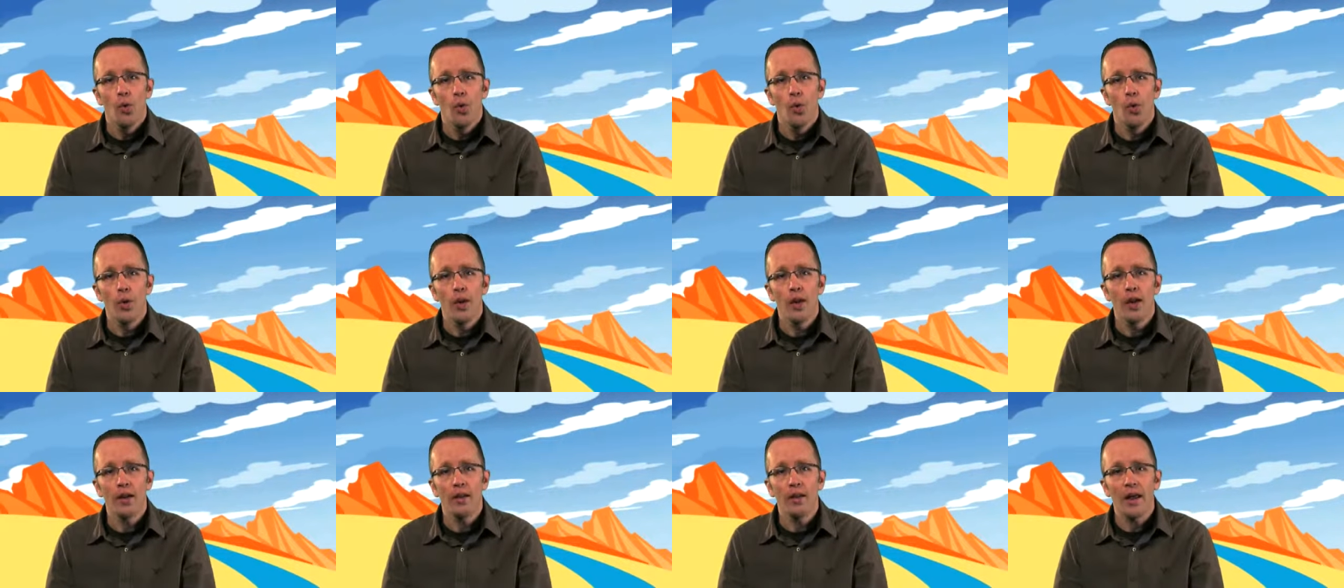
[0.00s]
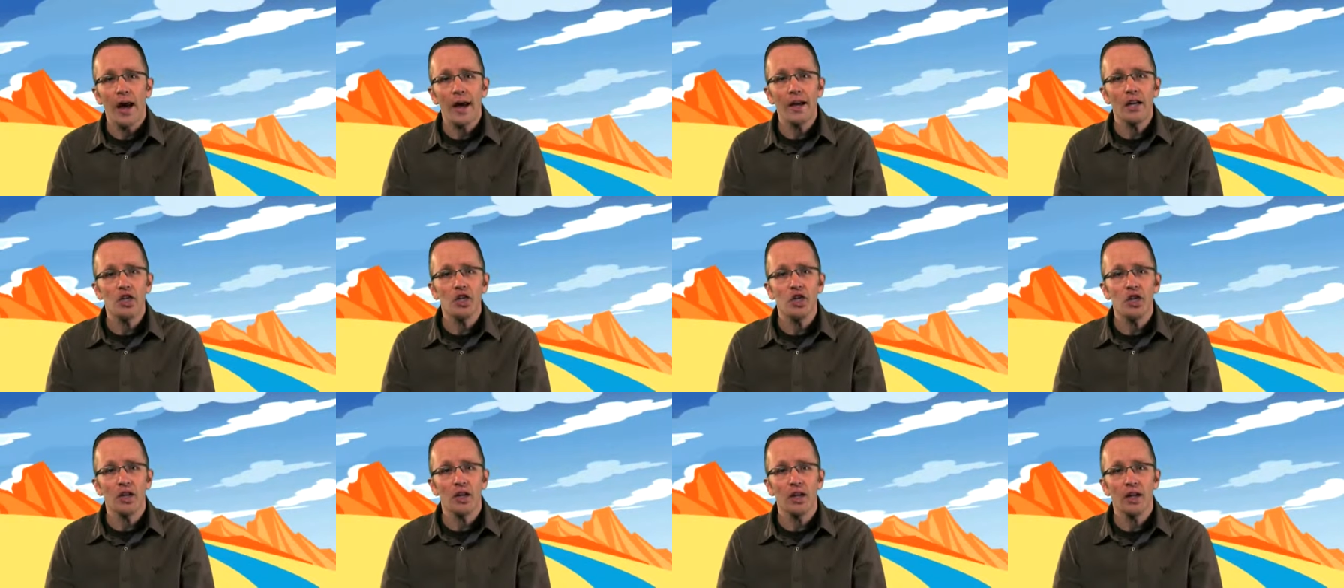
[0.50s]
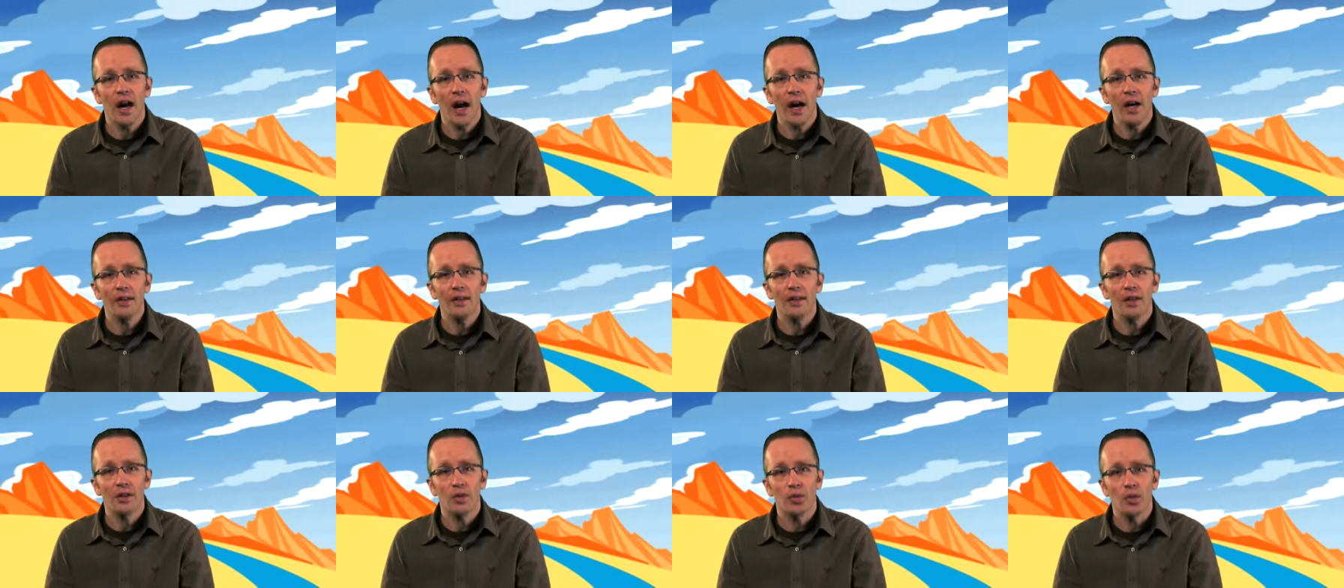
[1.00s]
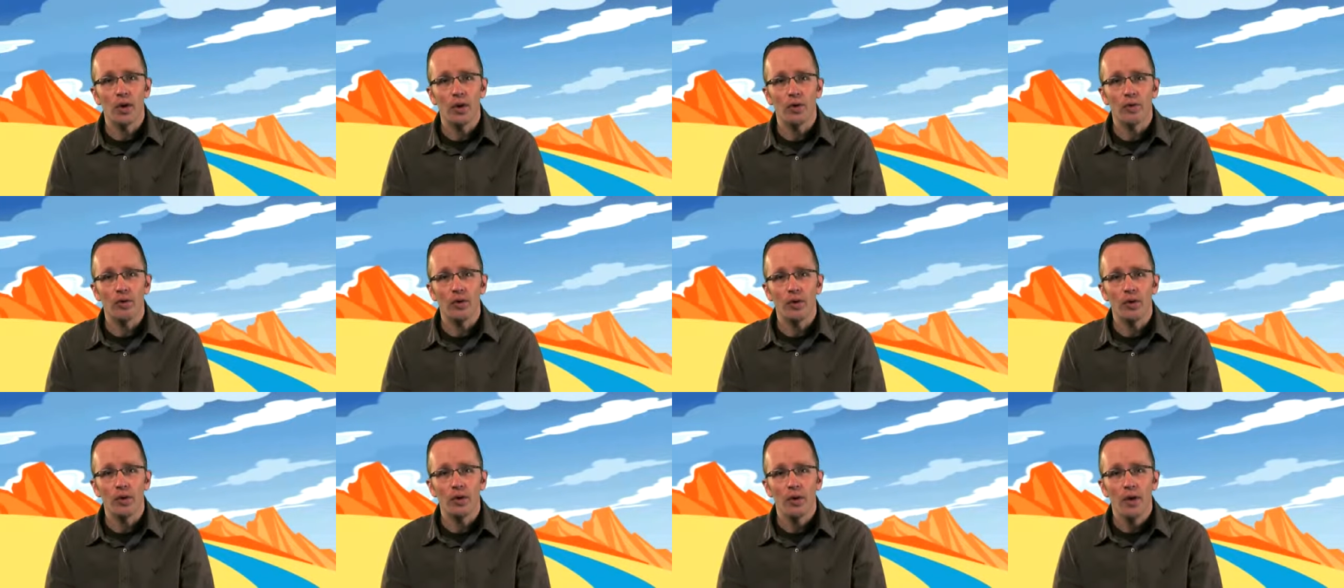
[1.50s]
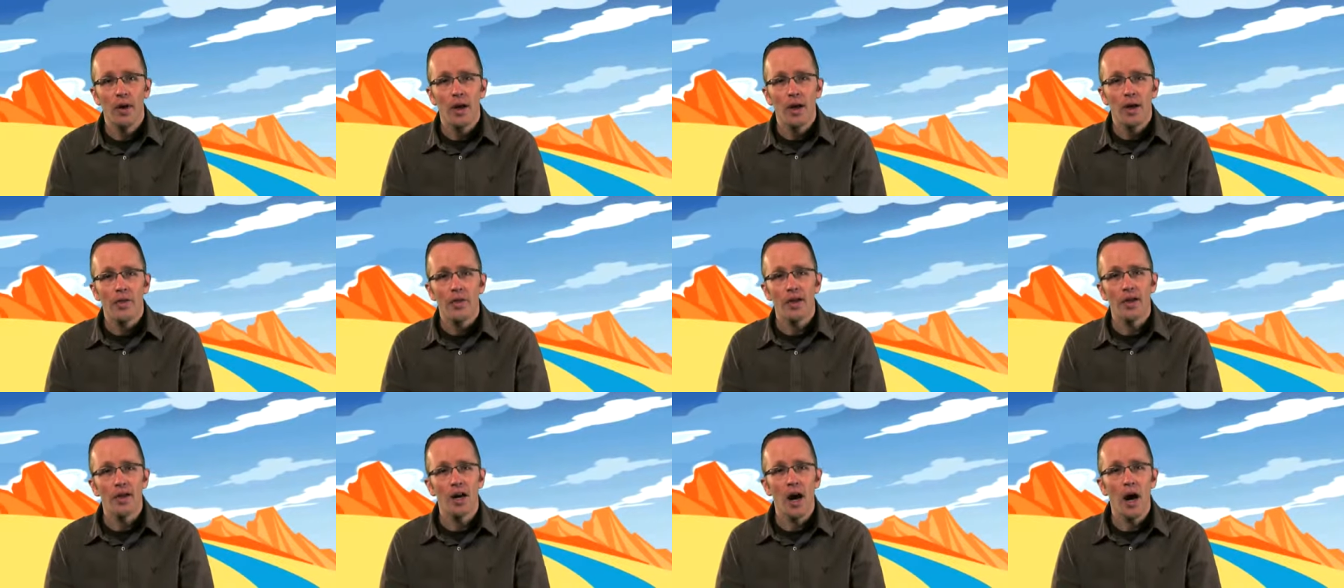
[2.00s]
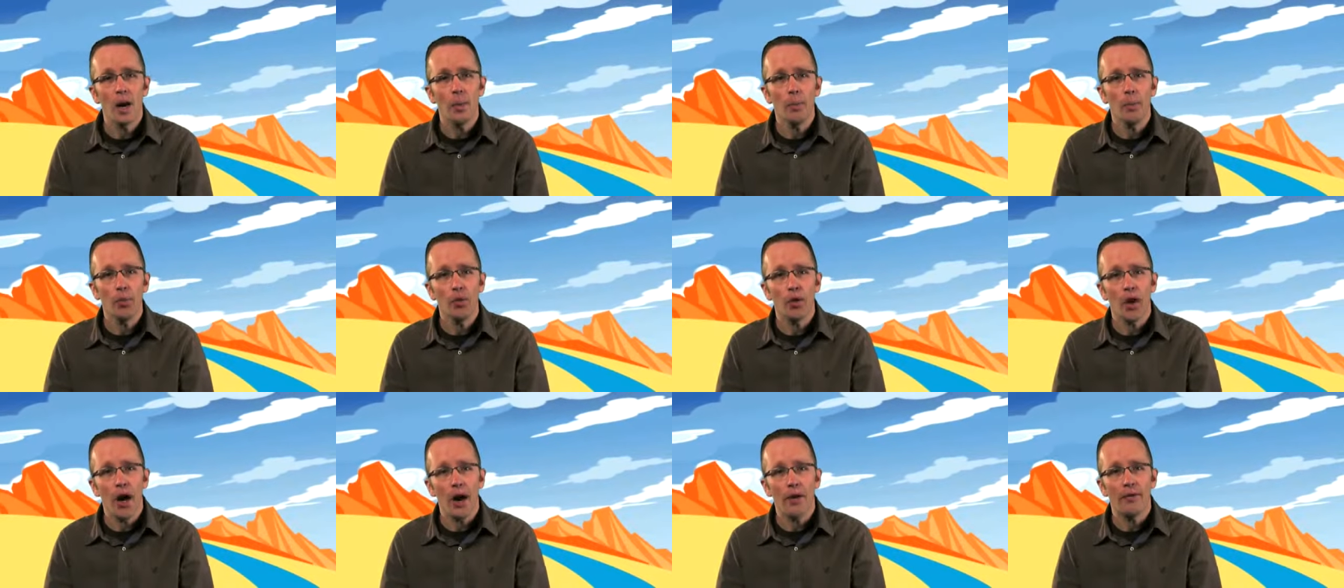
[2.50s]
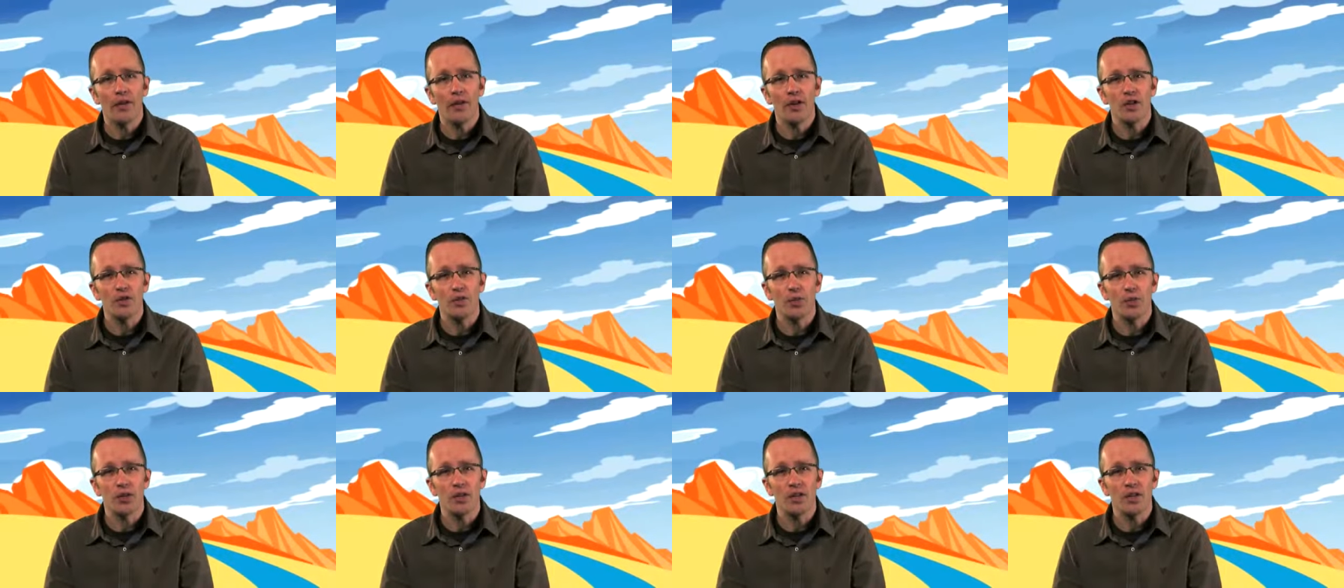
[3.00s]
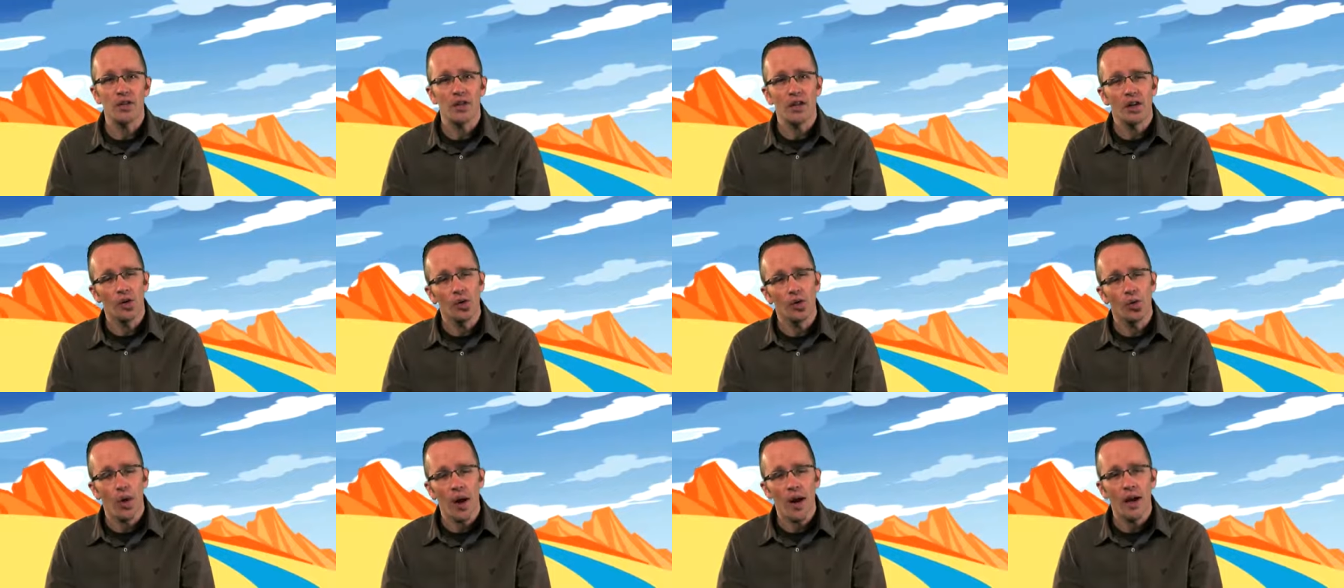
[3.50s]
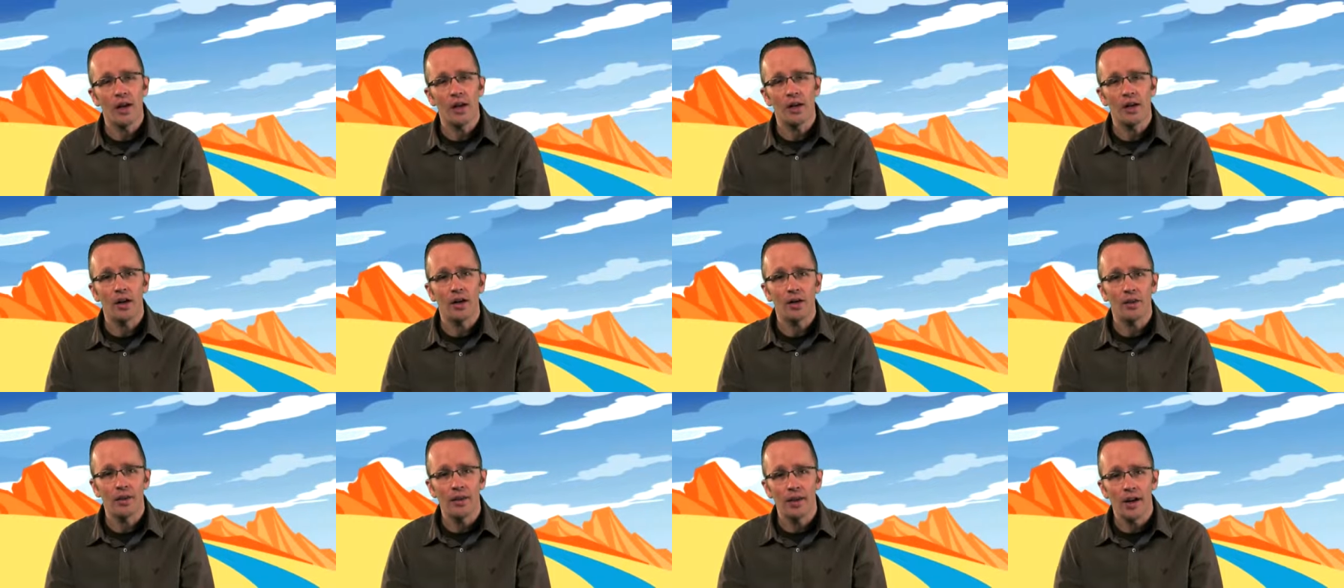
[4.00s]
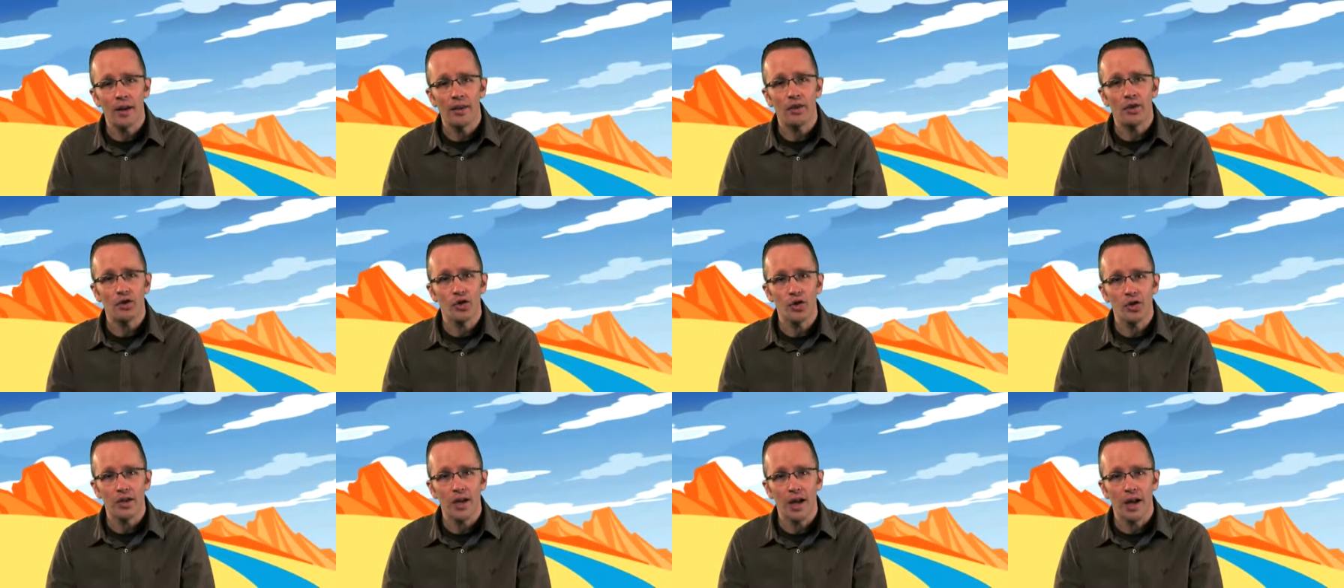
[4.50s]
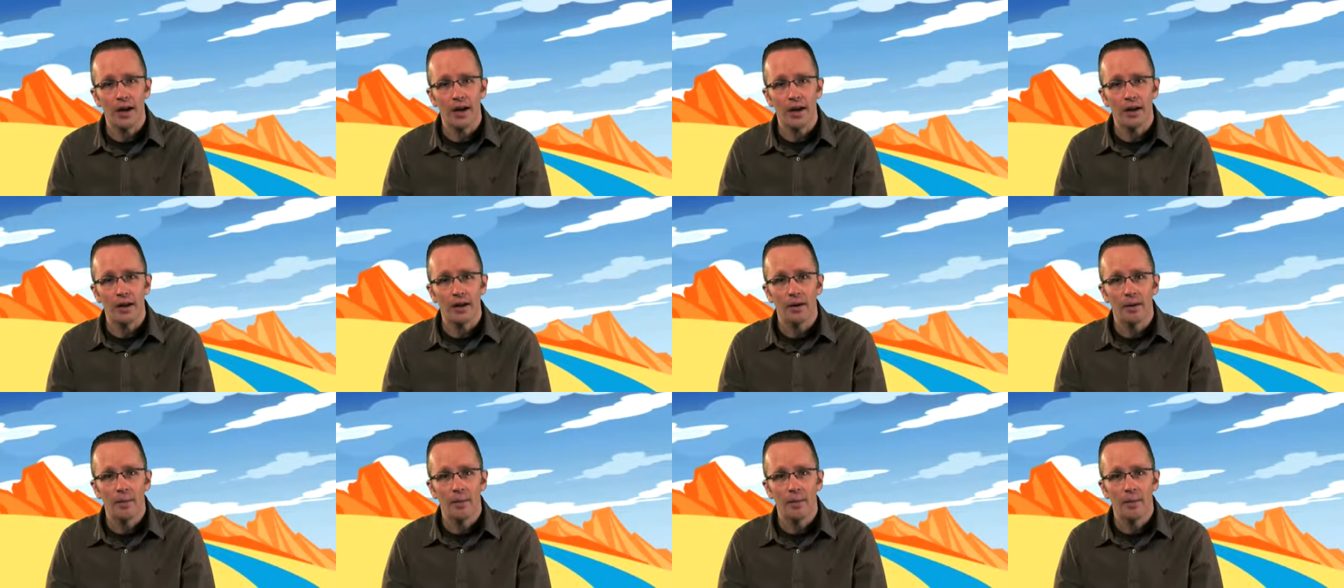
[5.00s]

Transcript: When Elisha got to the river, the young prophets were still waiting on the other side.